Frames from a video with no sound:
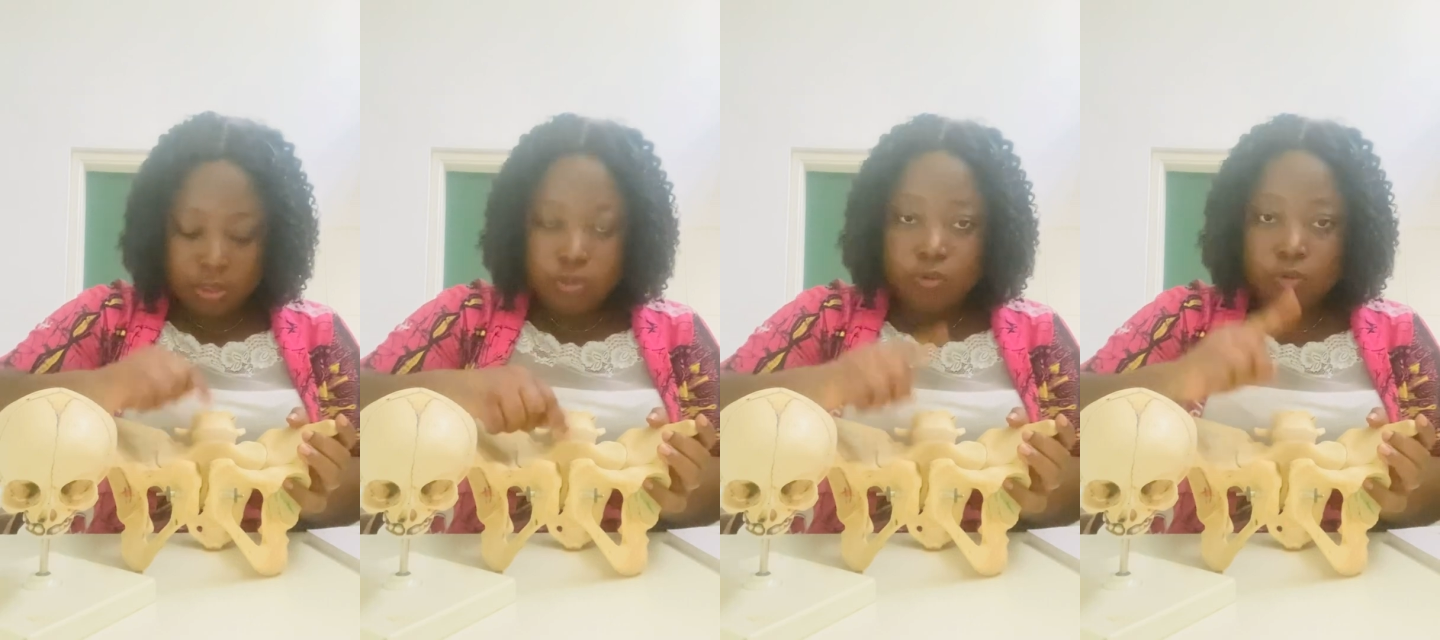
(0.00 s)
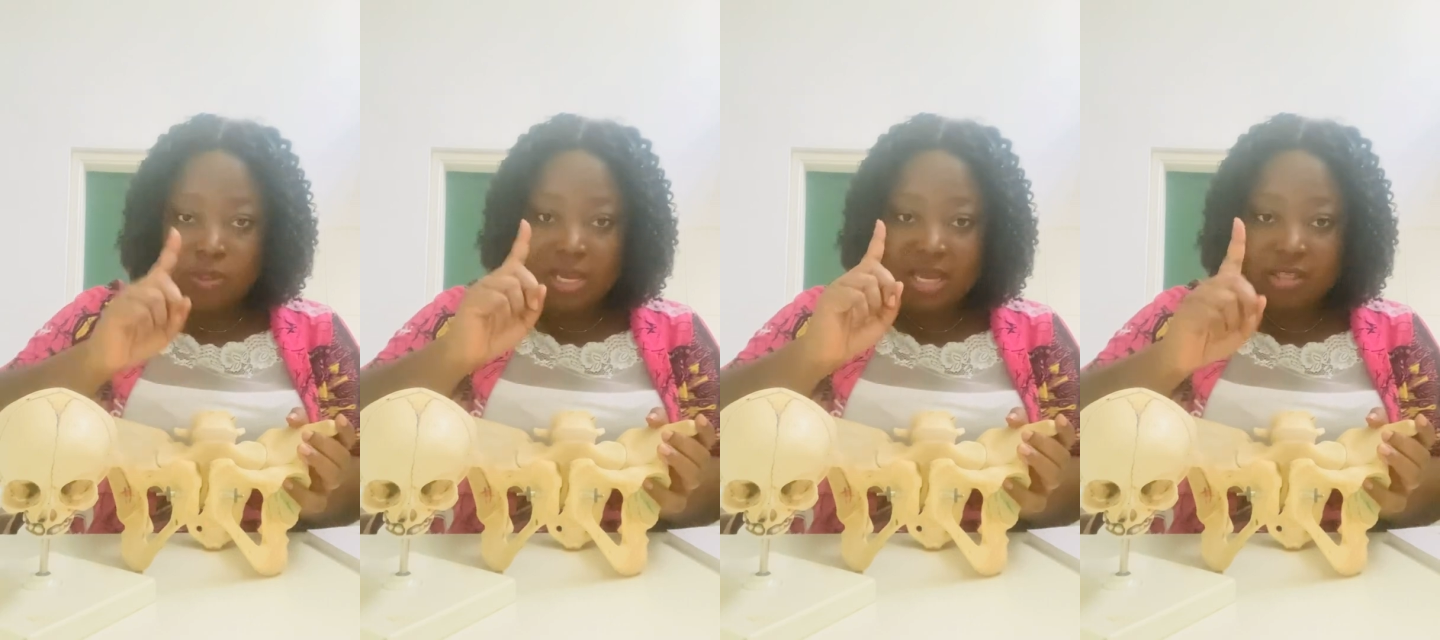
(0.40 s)
so
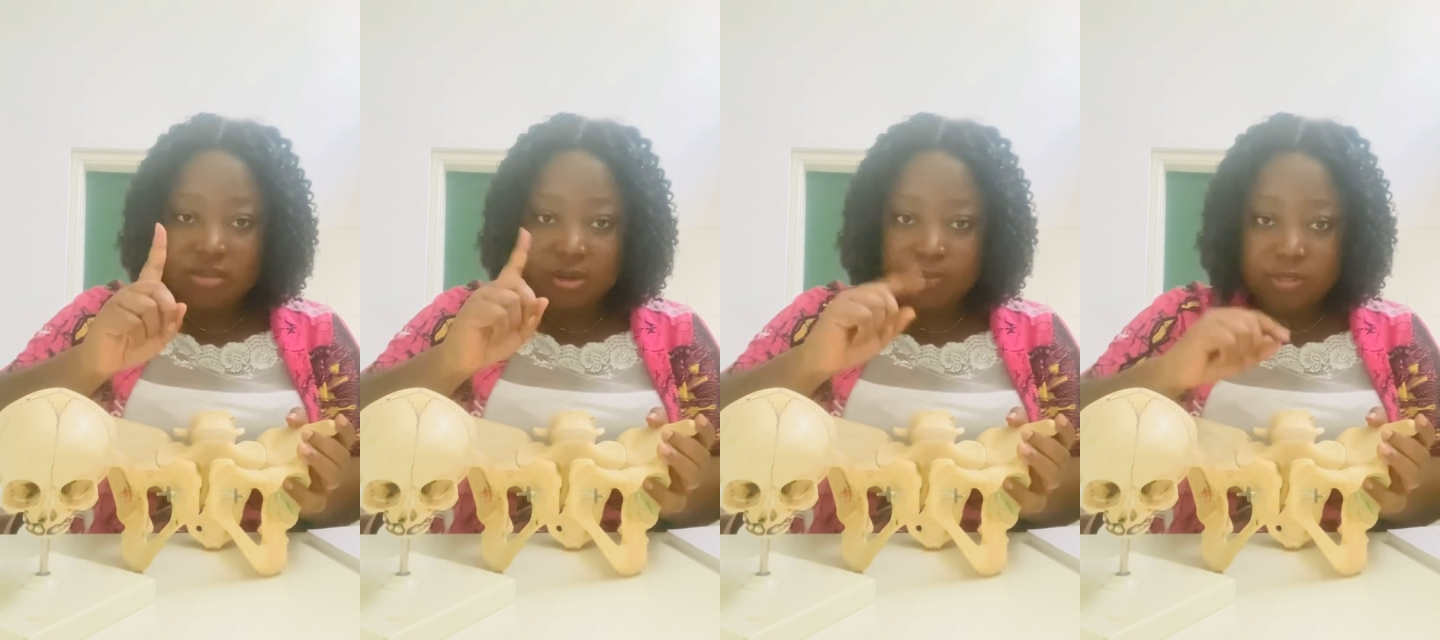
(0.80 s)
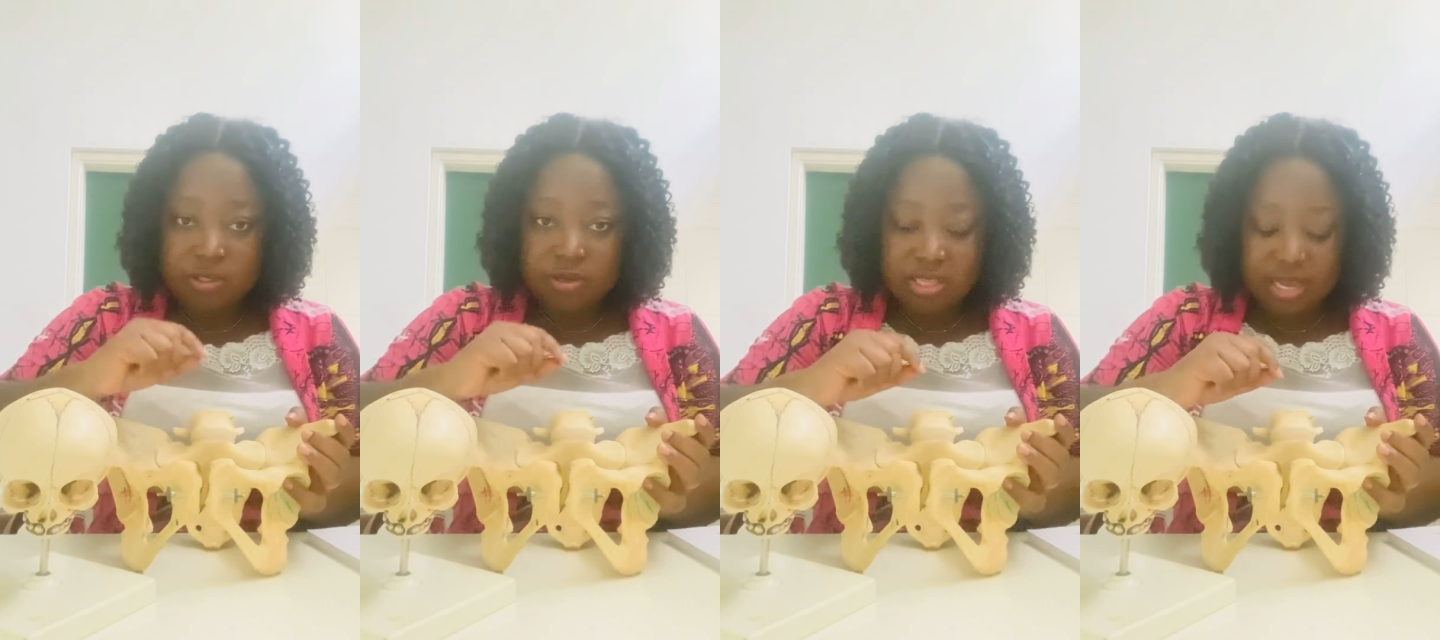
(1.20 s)
the anterior
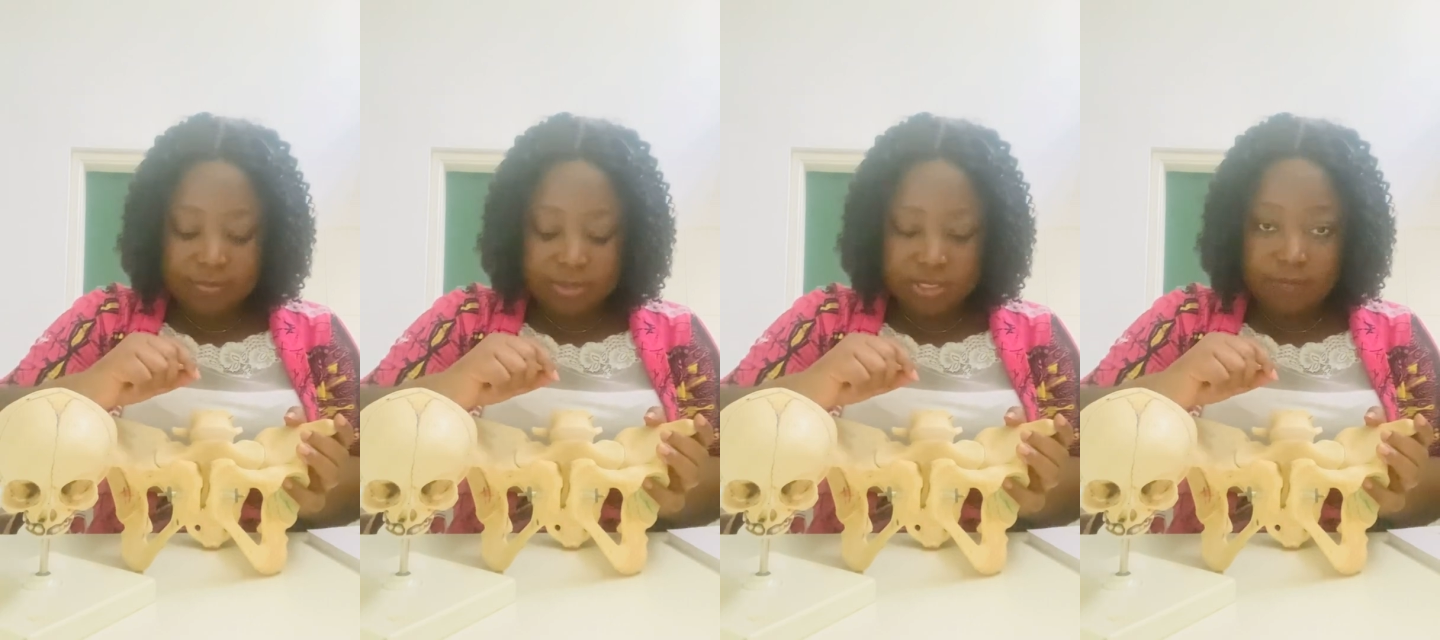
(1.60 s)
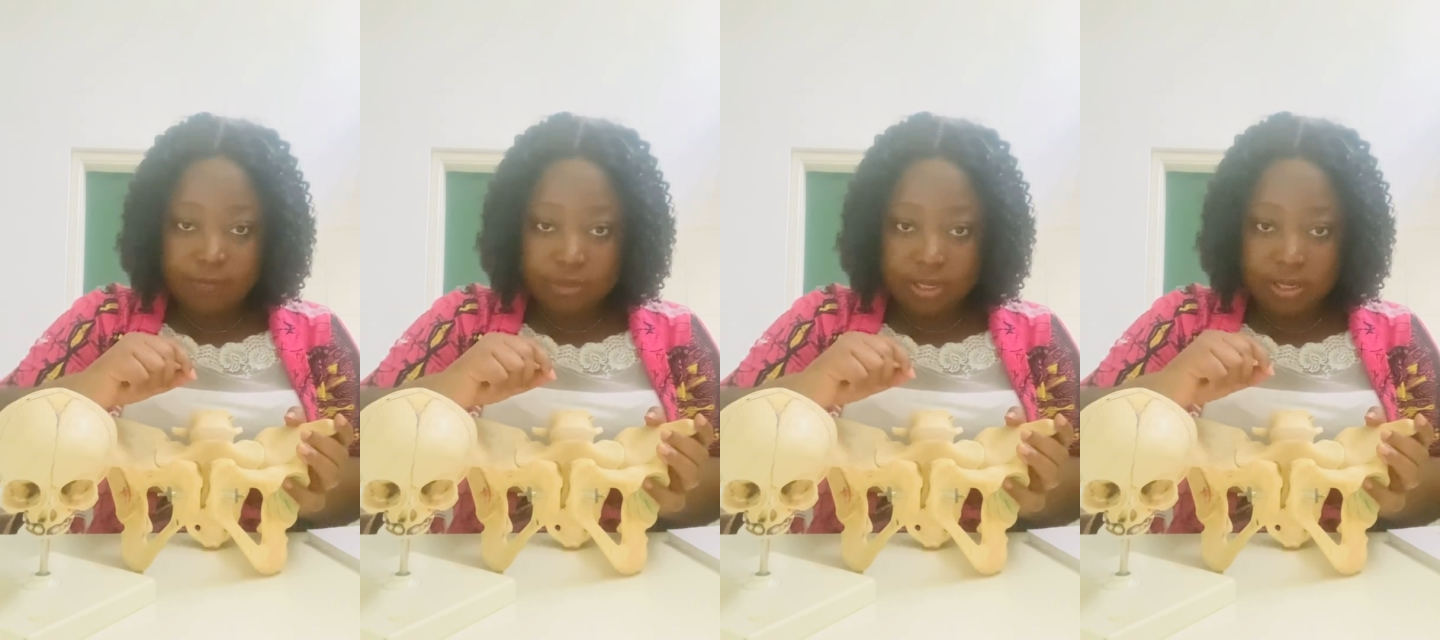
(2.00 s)
posterior diameter
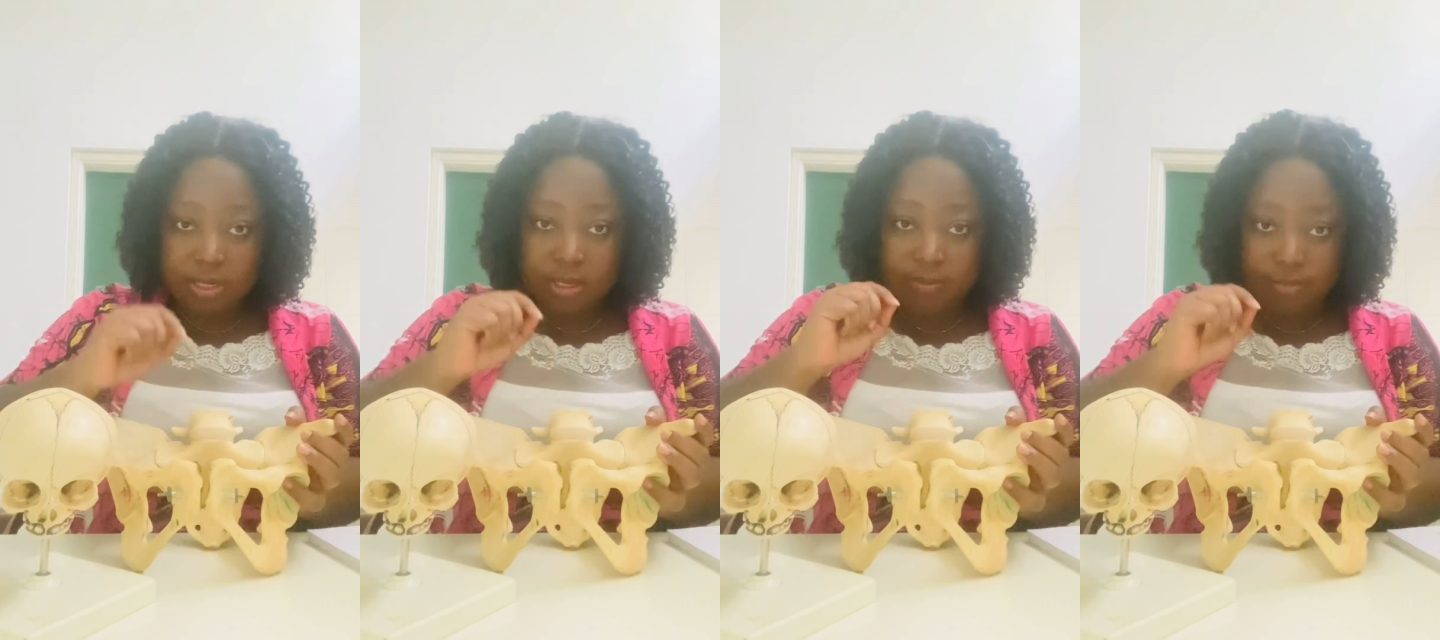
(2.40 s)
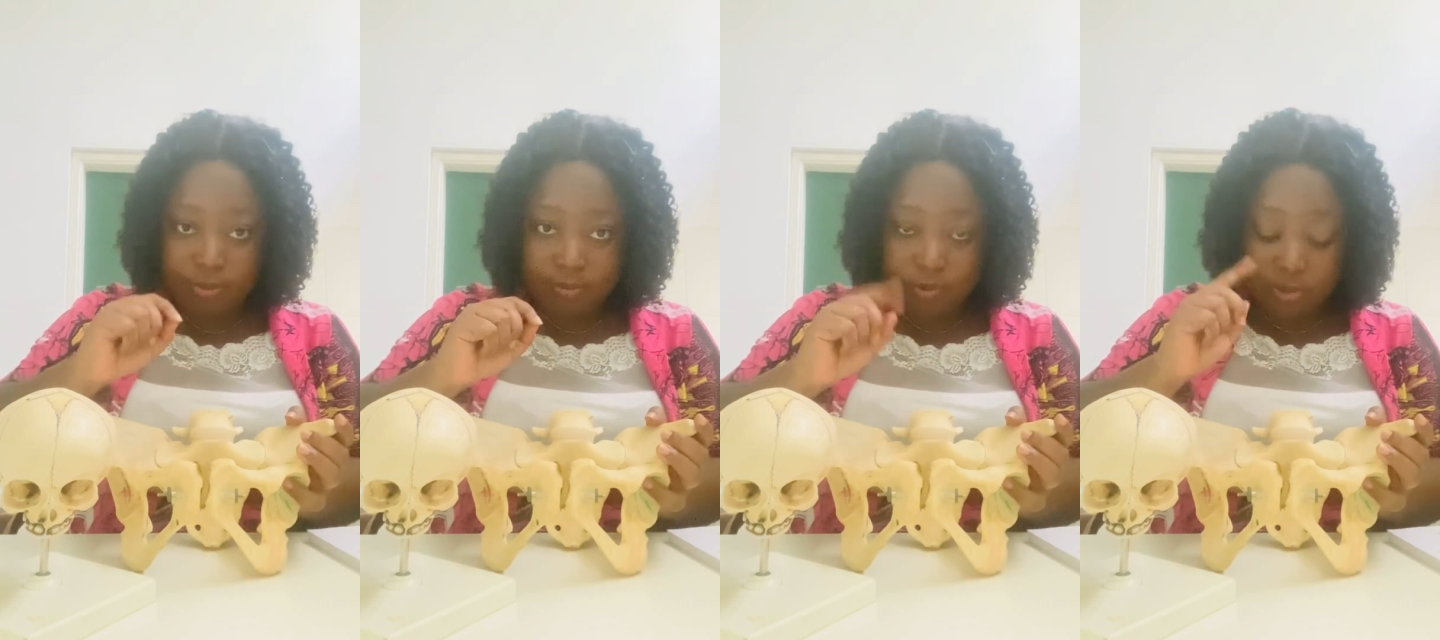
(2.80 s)
for the
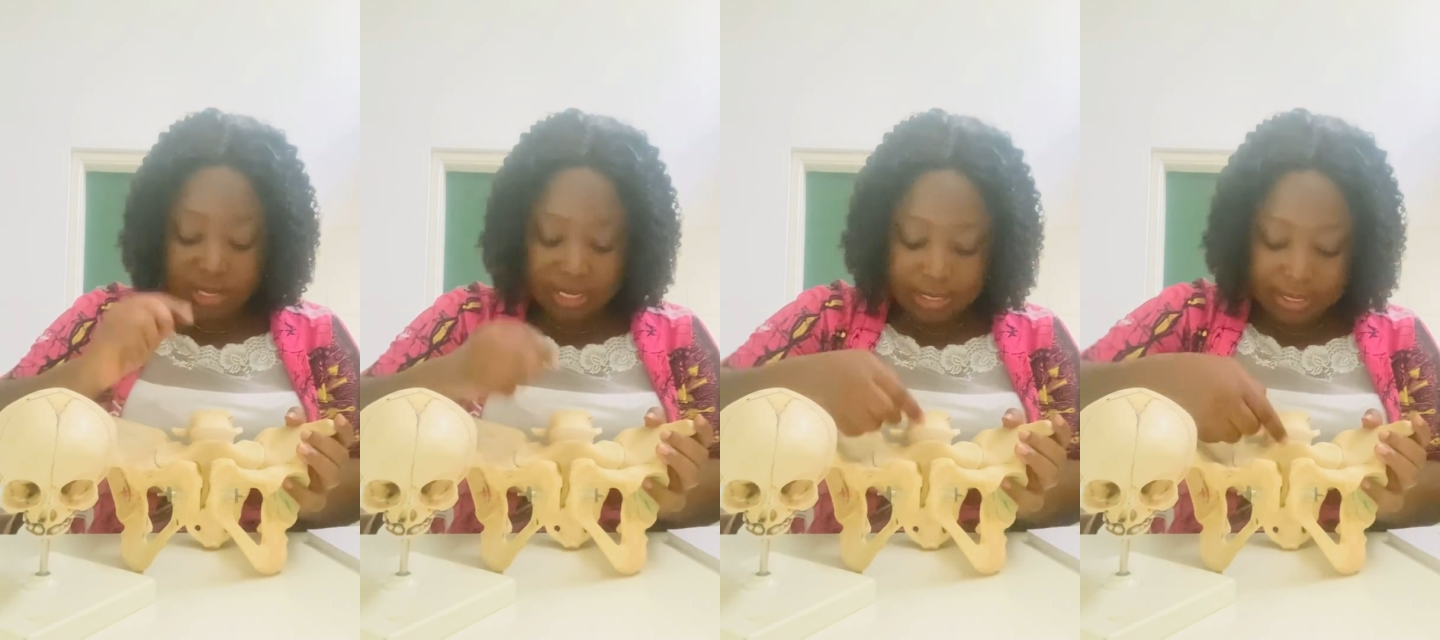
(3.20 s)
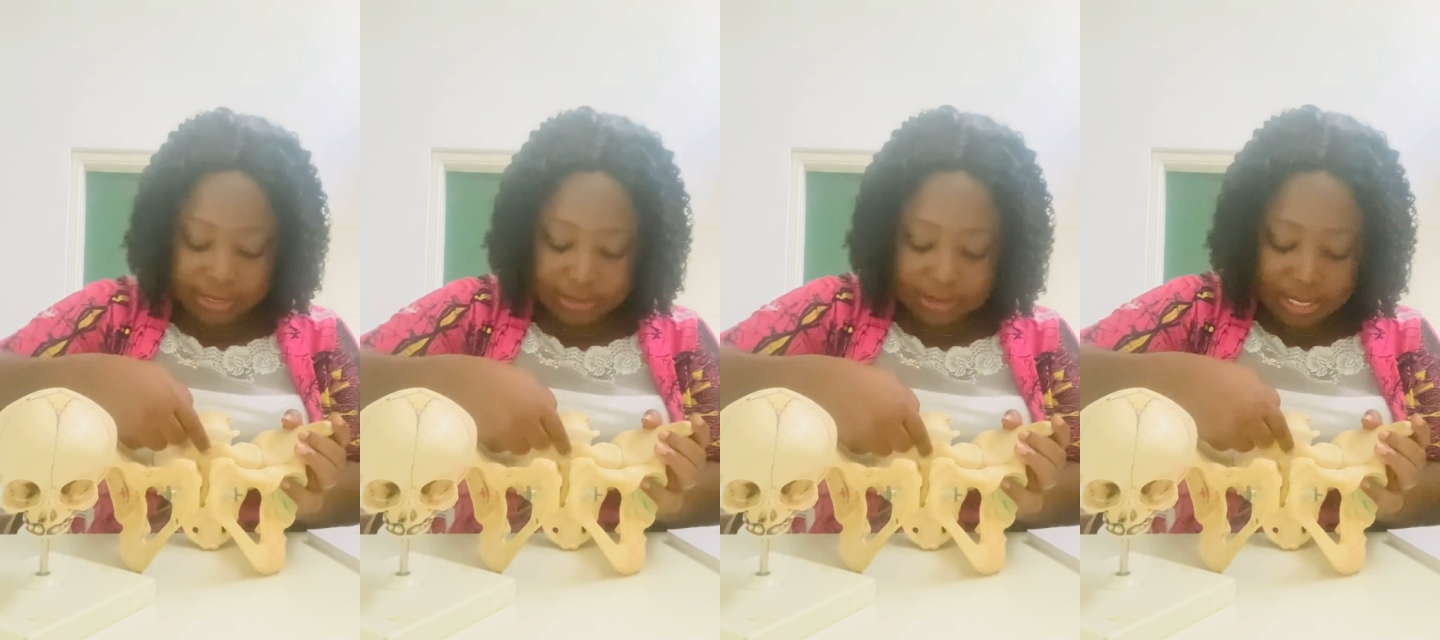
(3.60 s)
brim or the inlet